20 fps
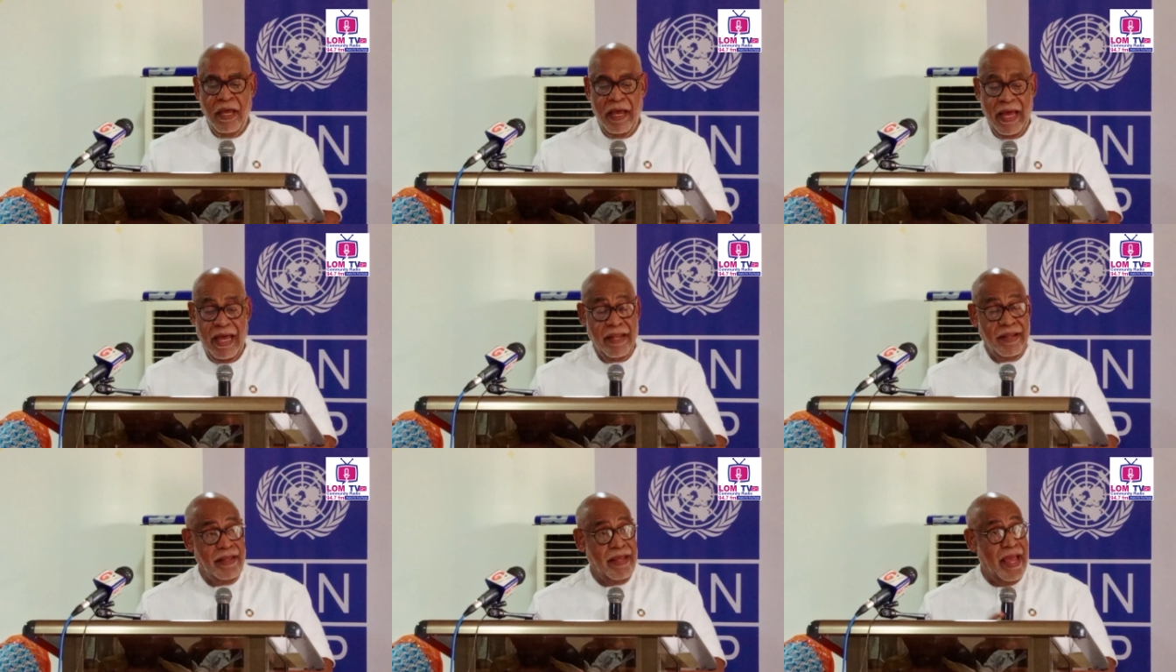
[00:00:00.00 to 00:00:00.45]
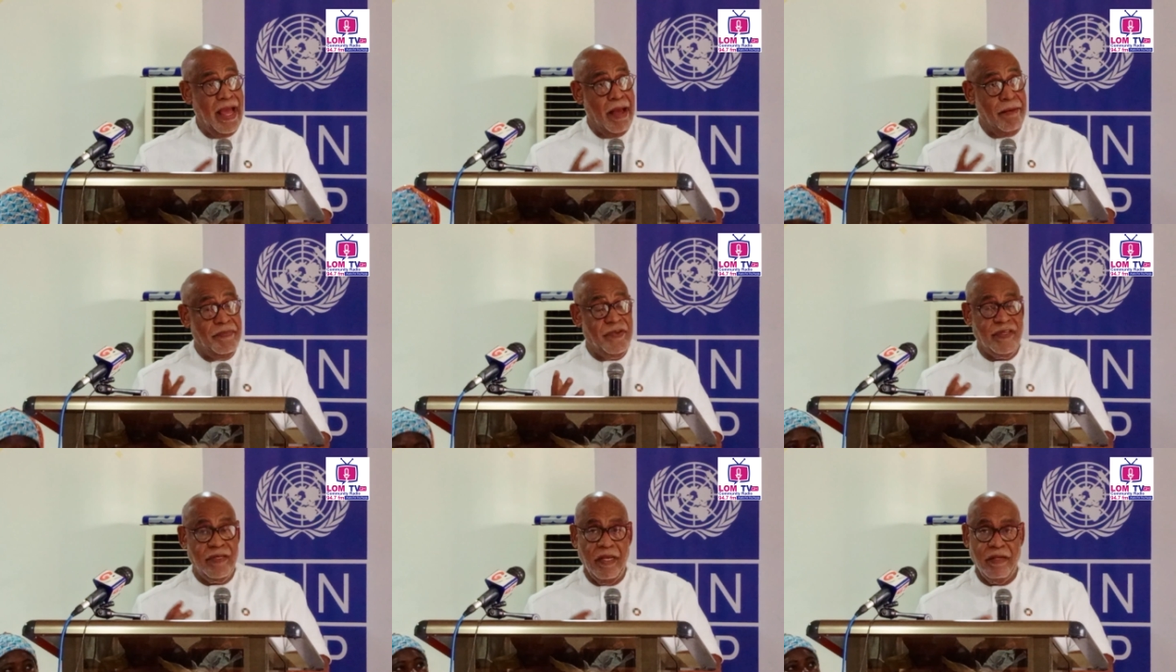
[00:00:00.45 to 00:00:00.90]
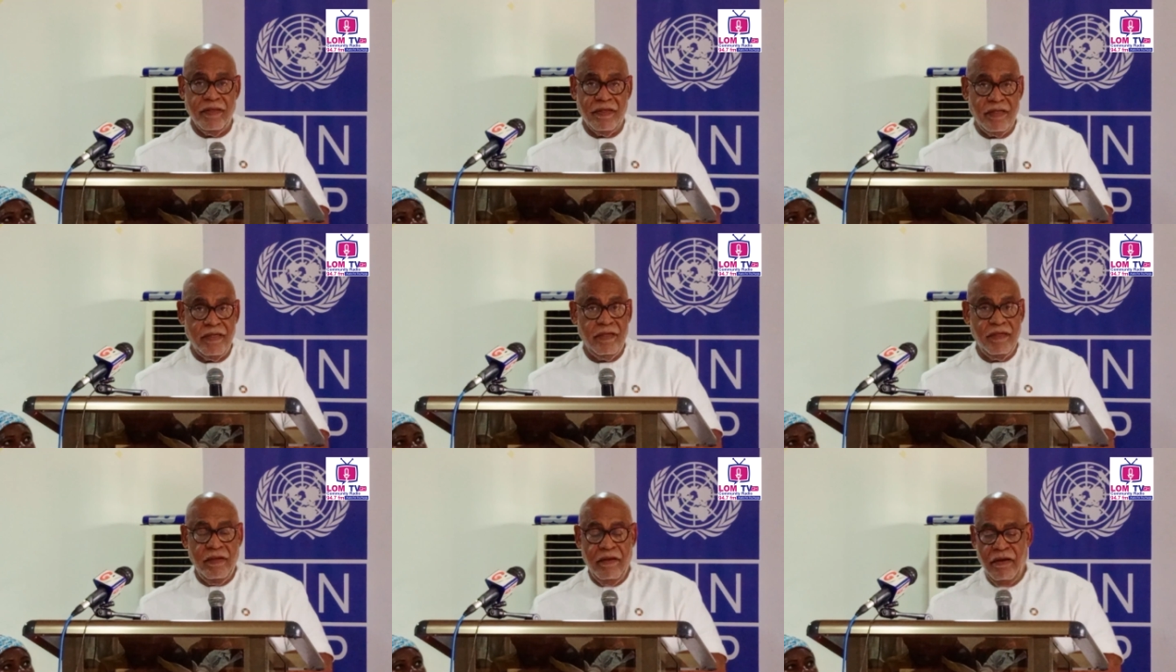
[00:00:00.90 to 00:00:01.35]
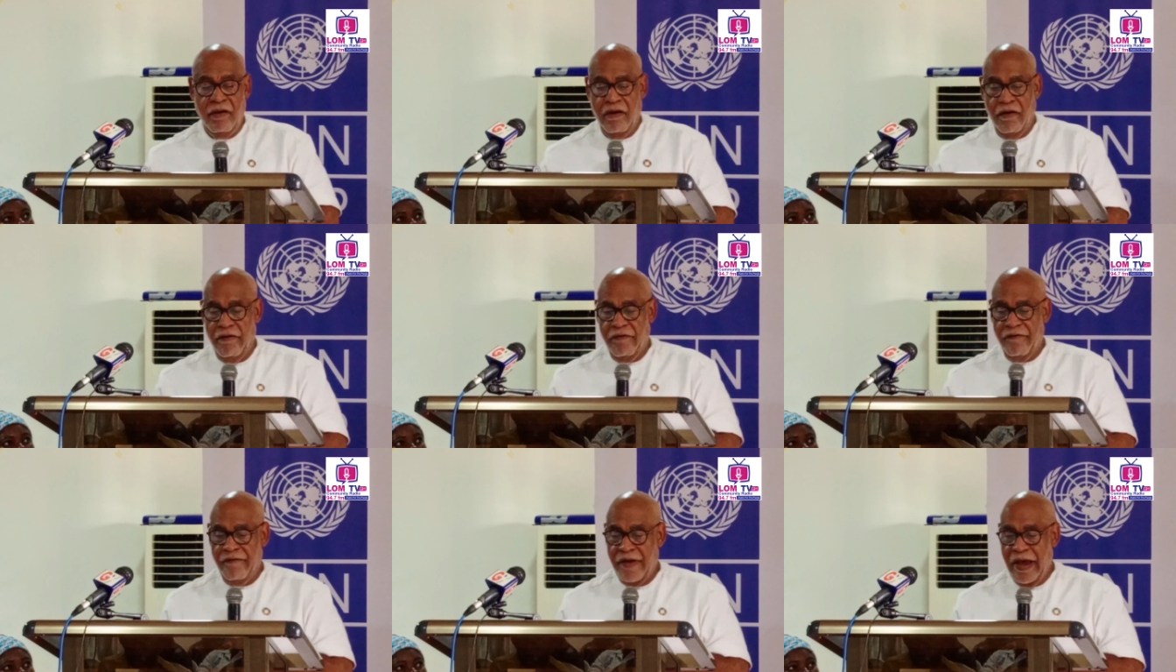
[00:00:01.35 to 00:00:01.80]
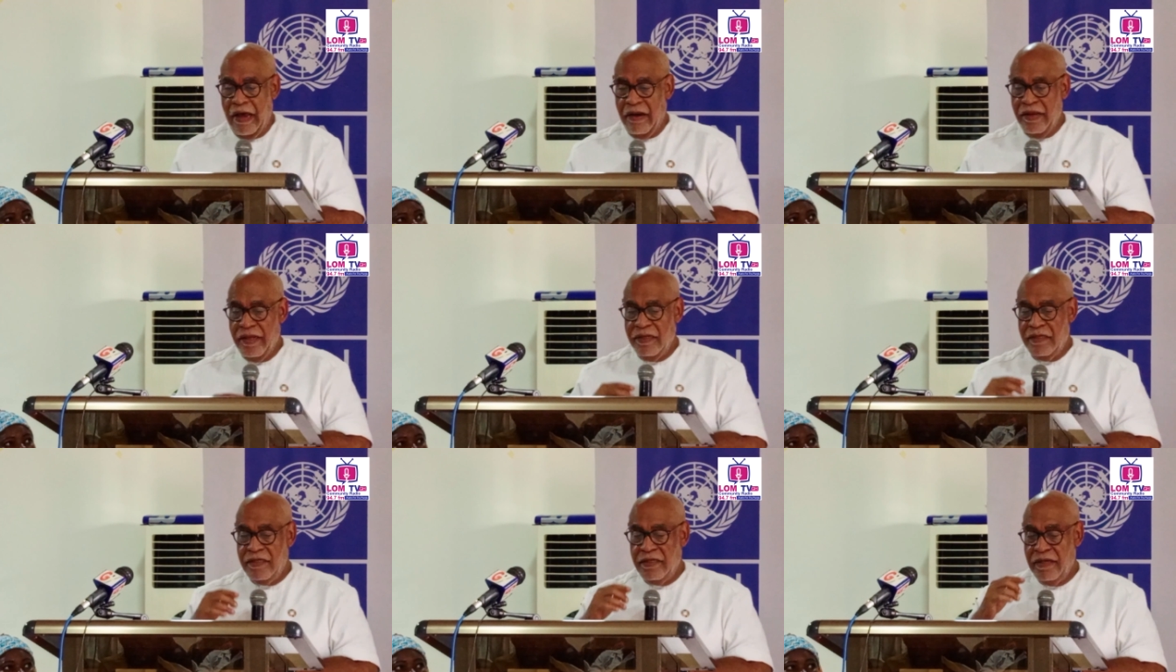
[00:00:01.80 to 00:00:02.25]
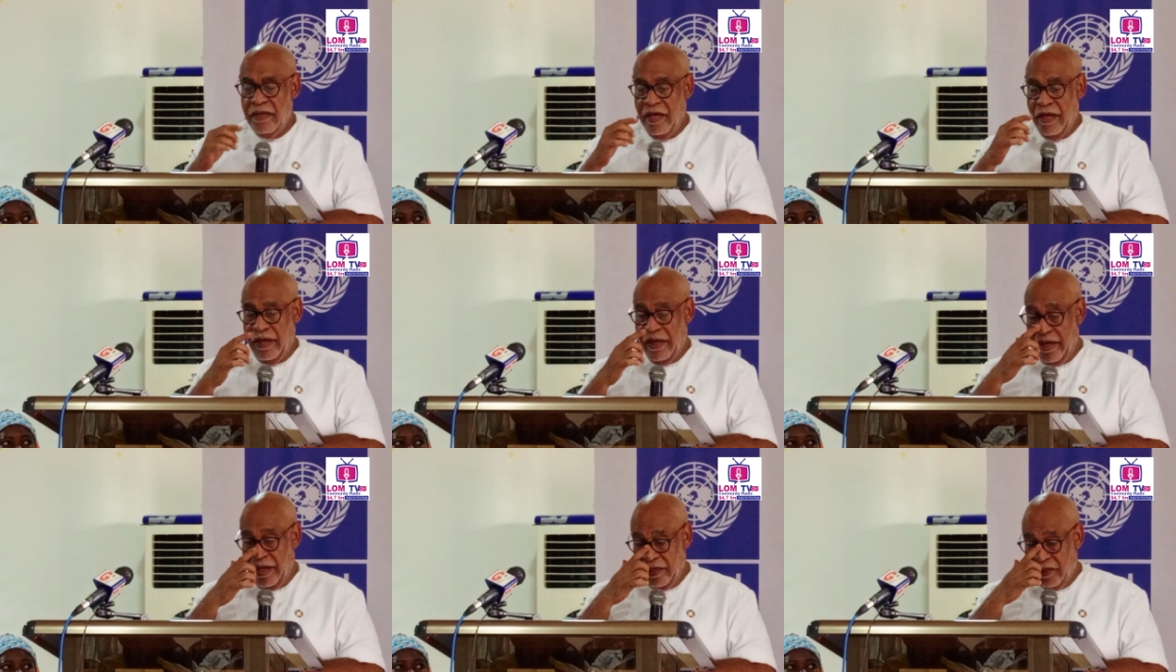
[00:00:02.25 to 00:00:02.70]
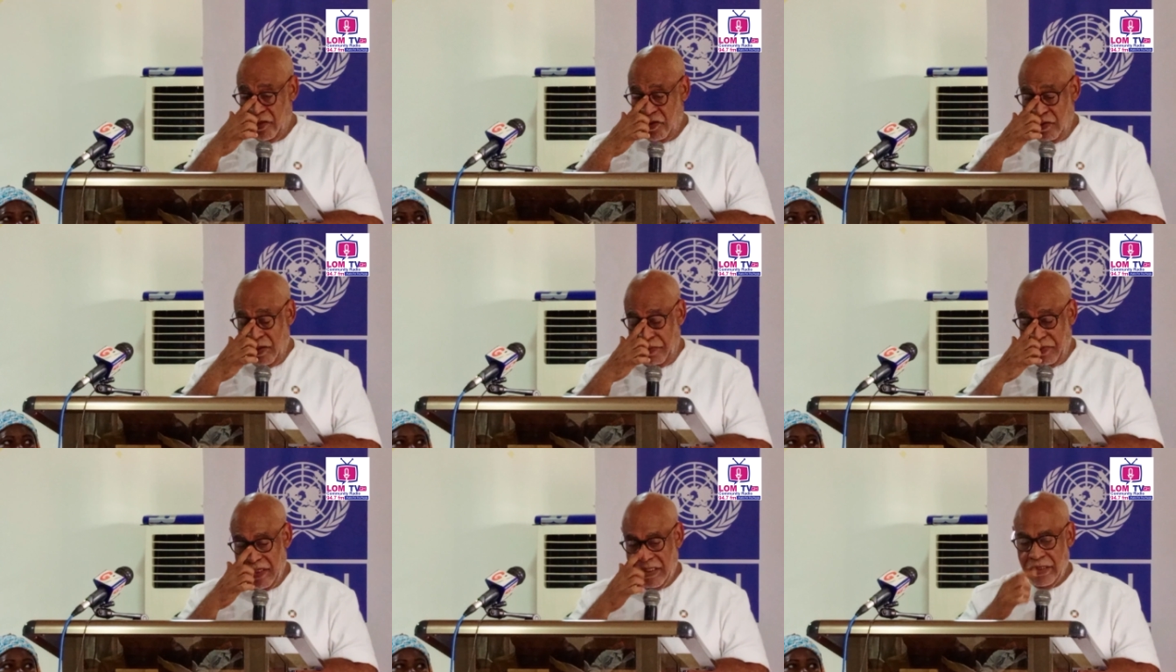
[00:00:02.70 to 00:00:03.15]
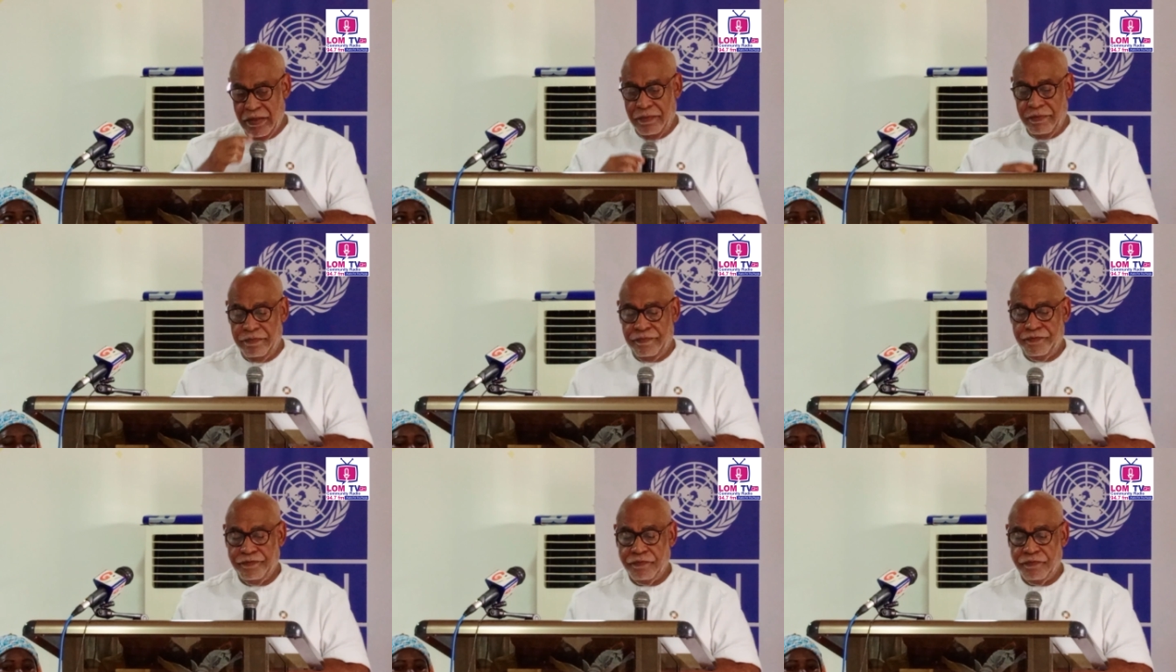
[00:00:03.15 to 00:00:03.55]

and the absence of violent extremism.